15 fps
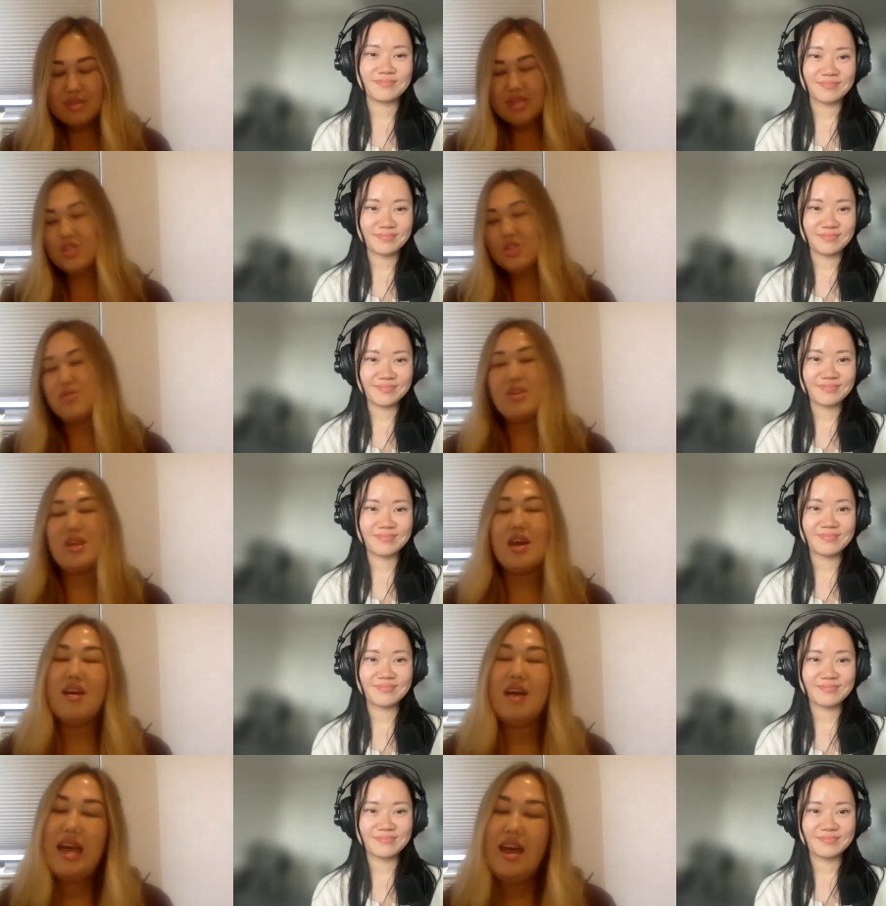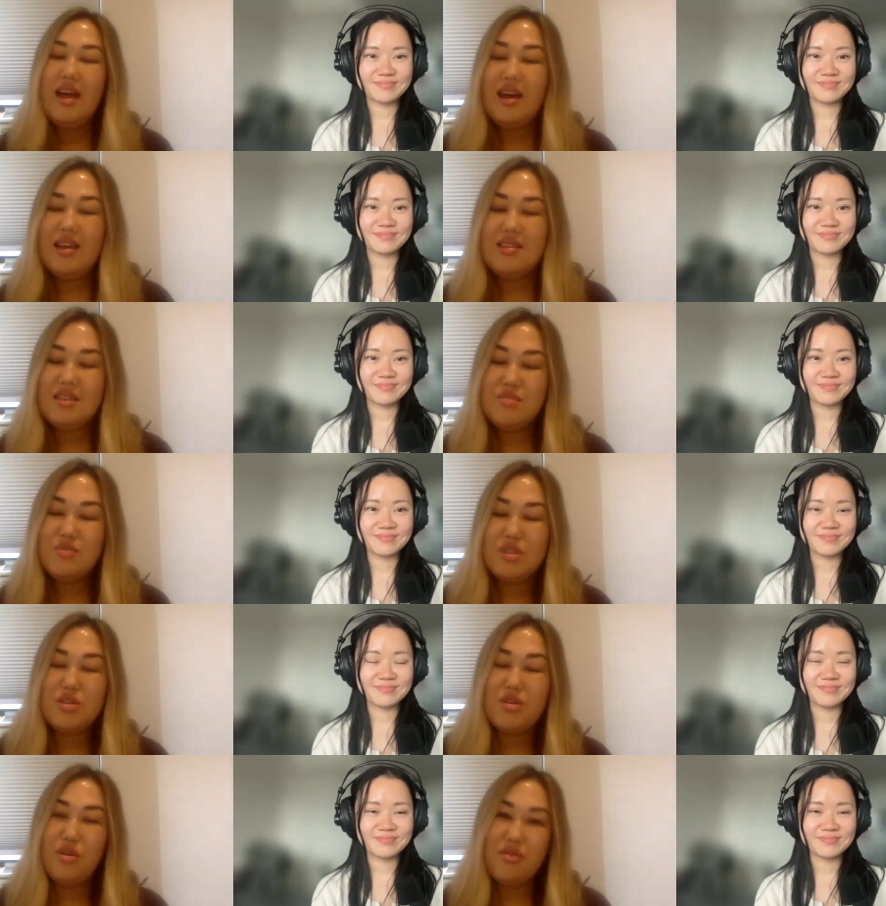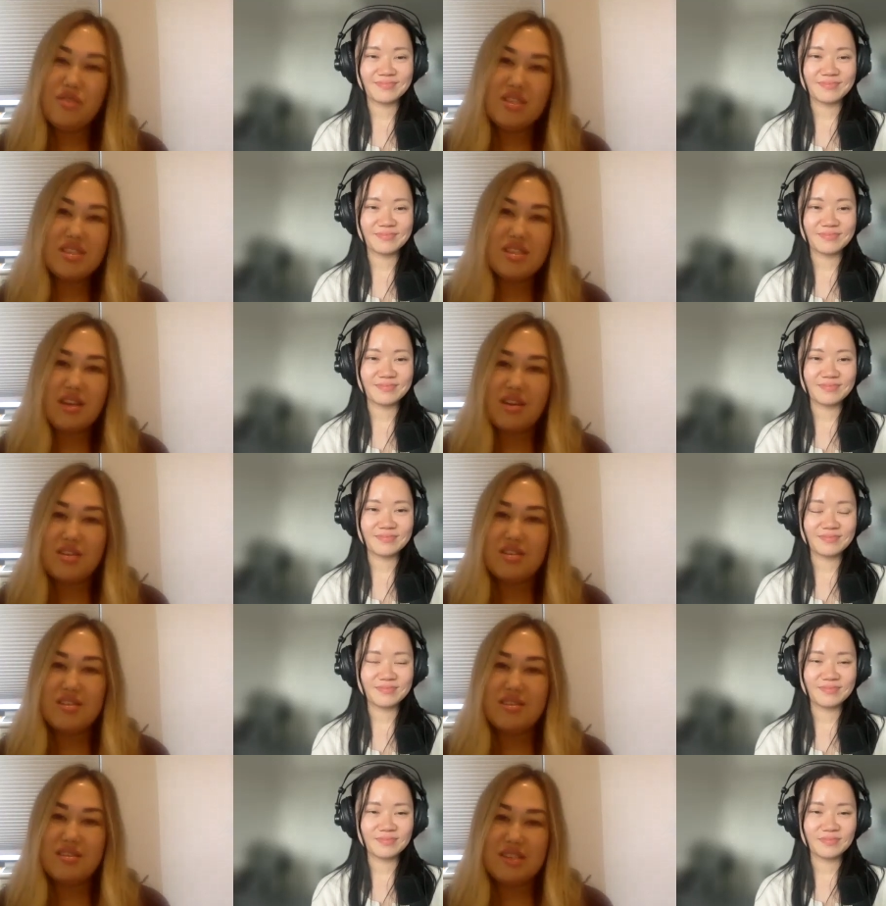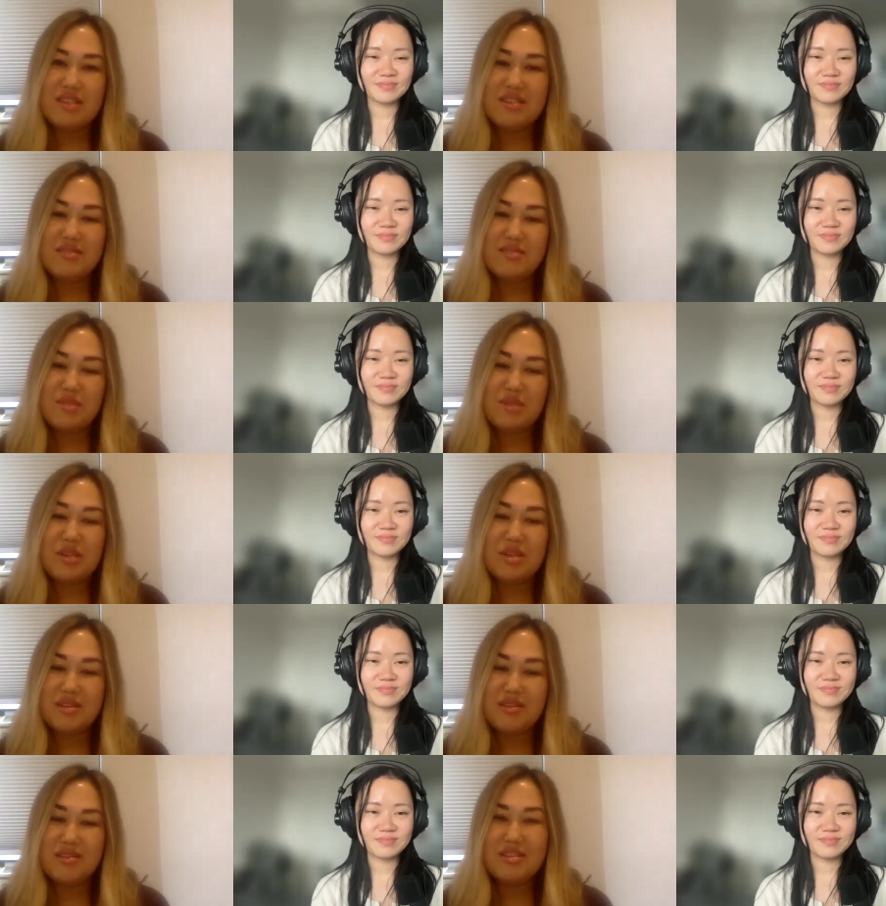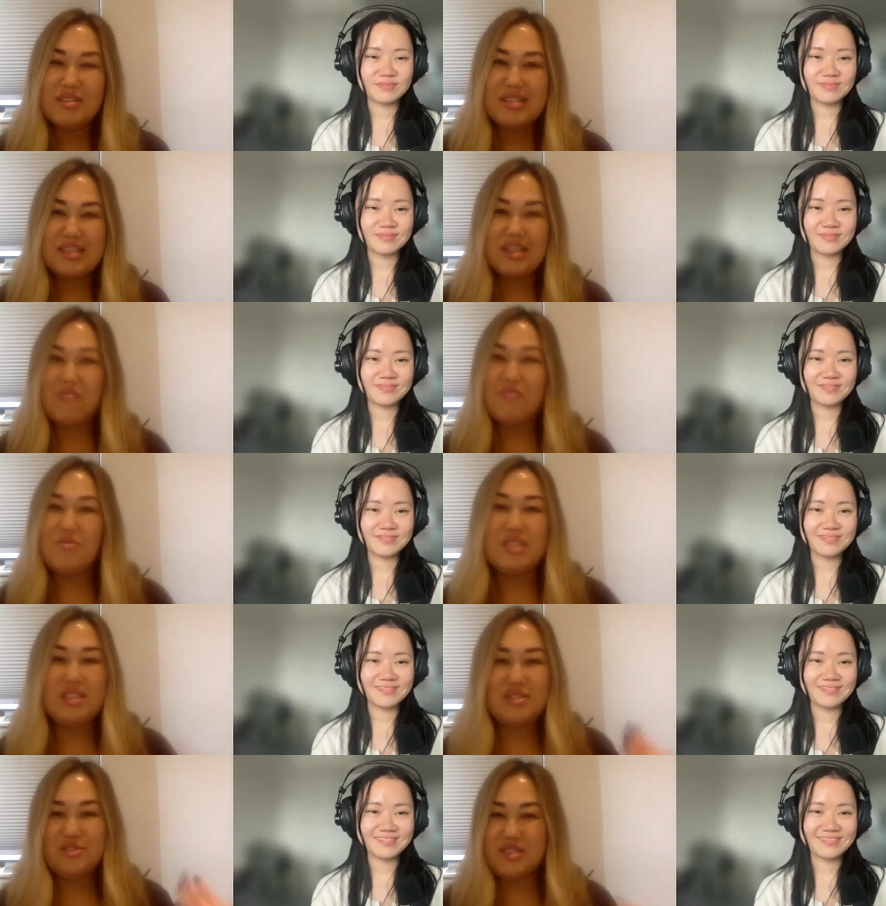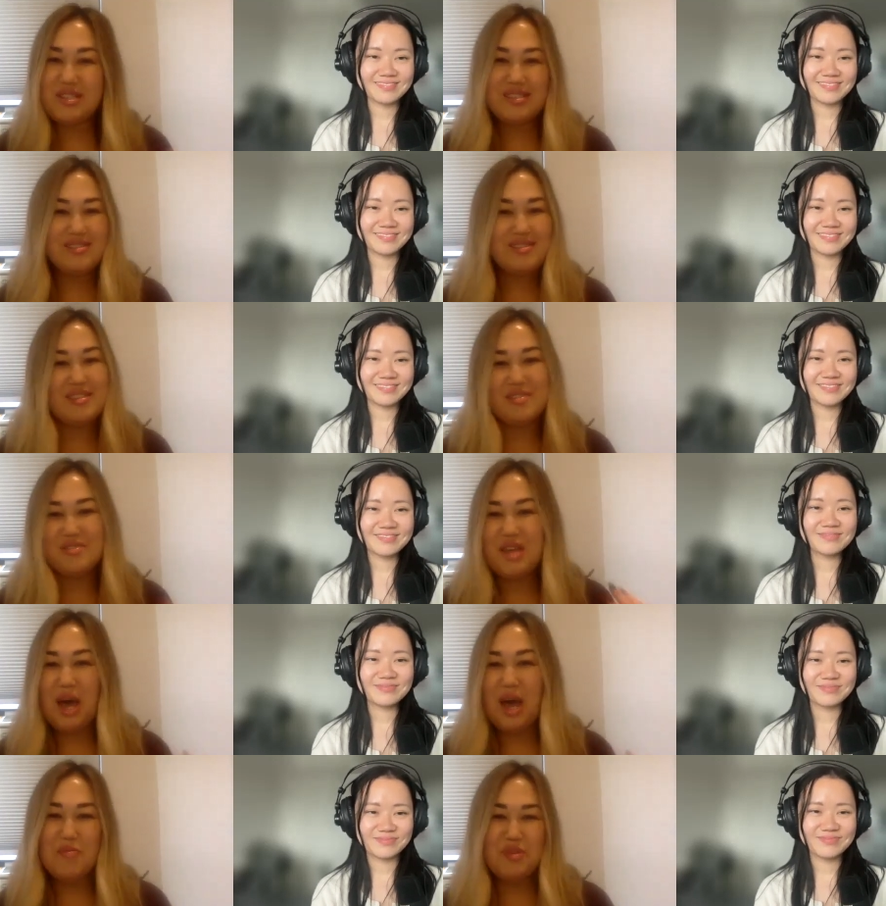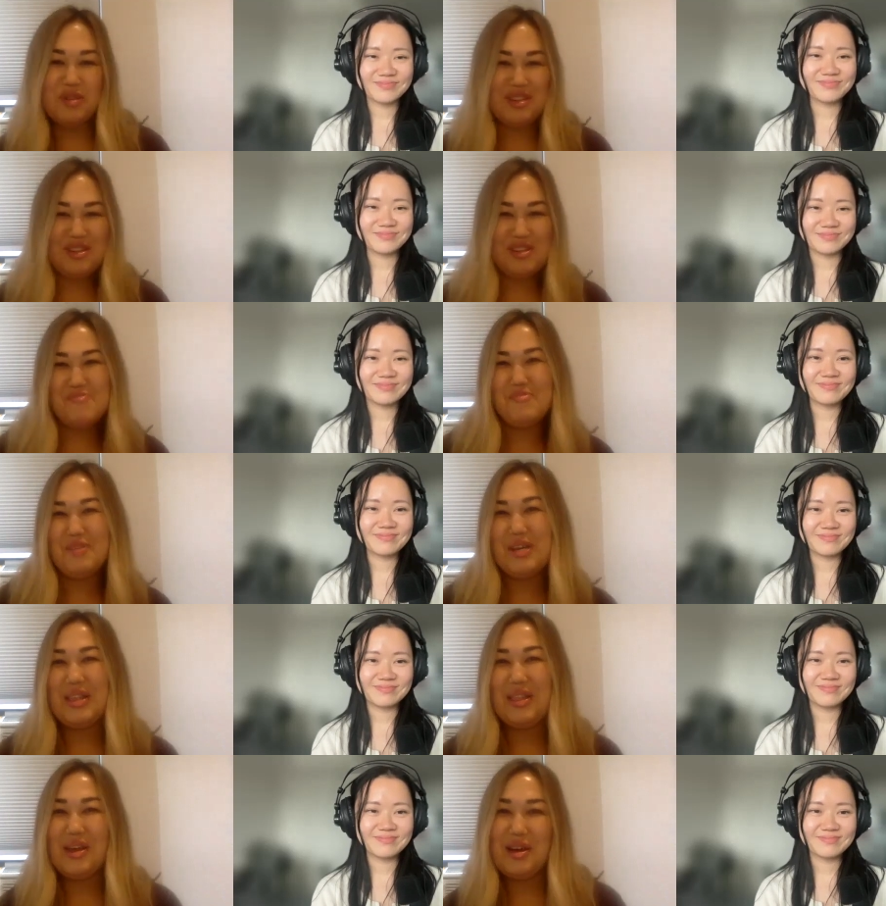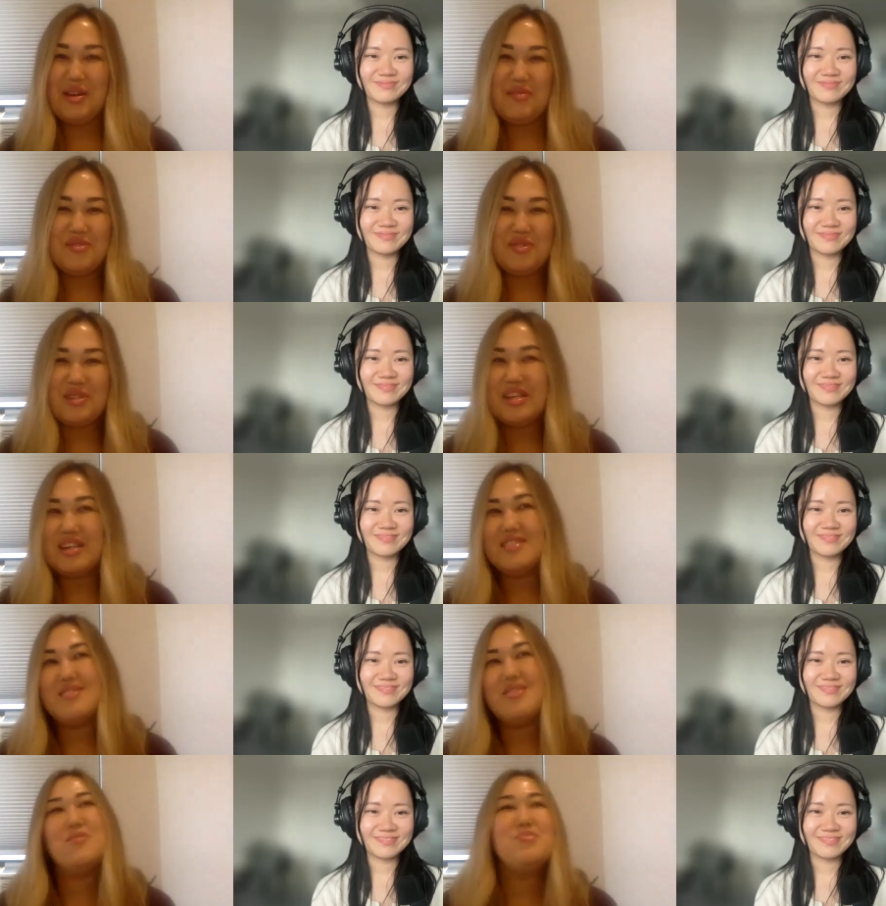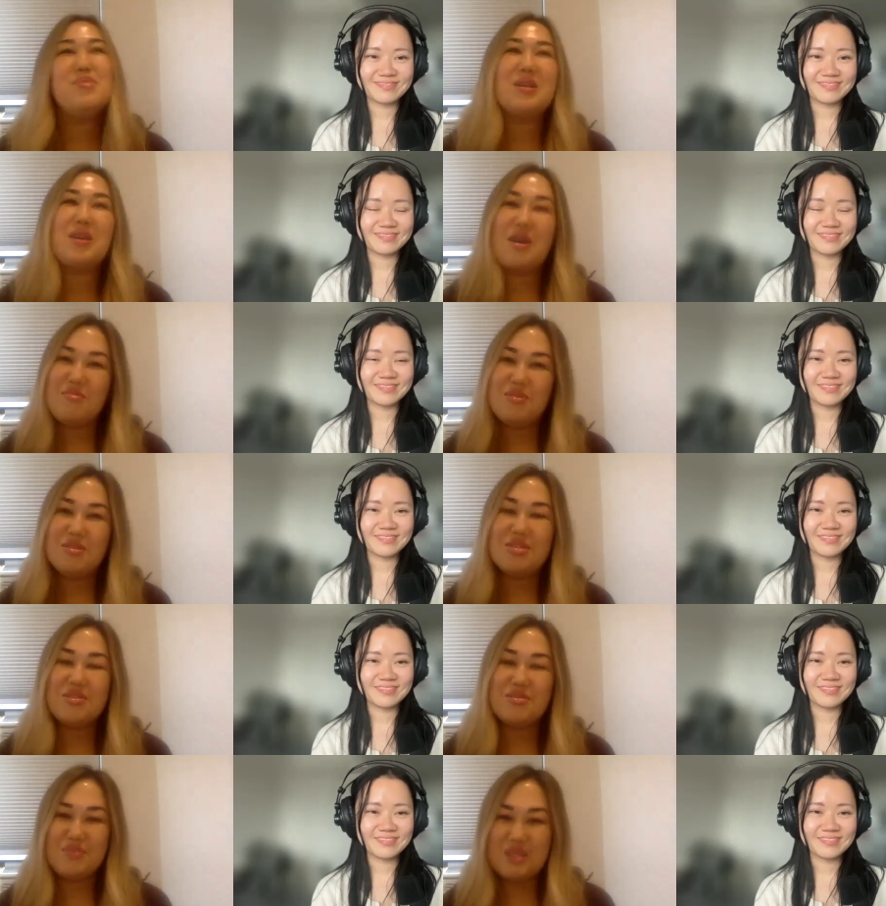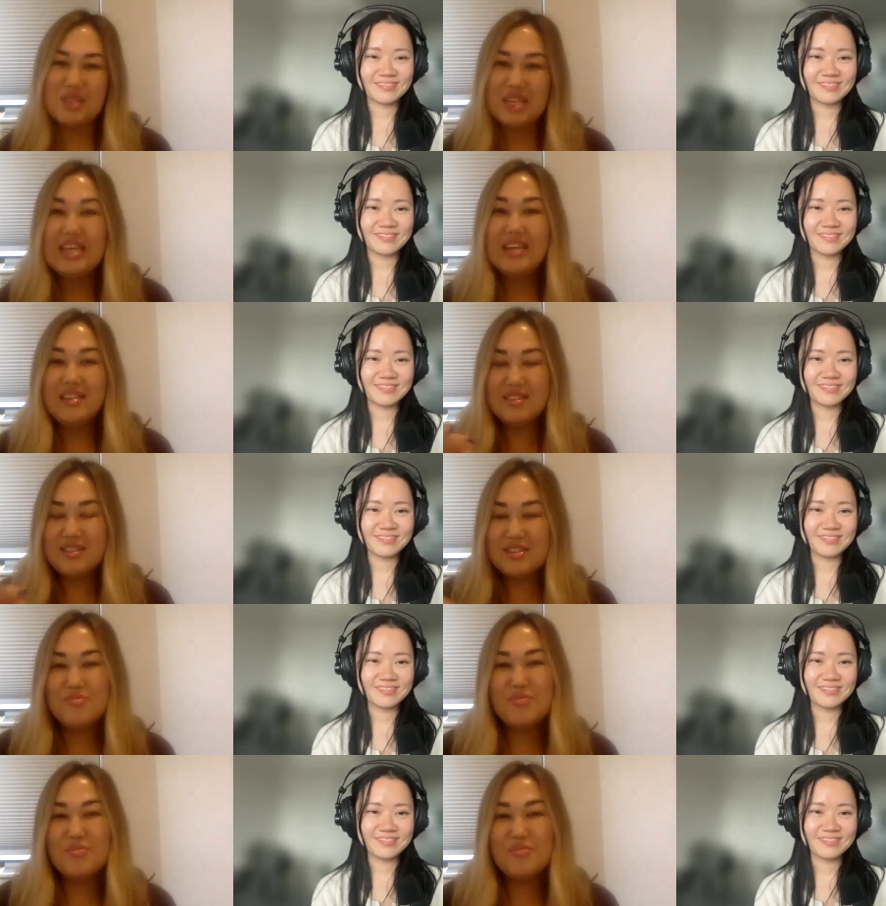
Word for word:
Speaker 1: so yeah and then when covid started i like it's everything just started happening in my life like i, I become little bit little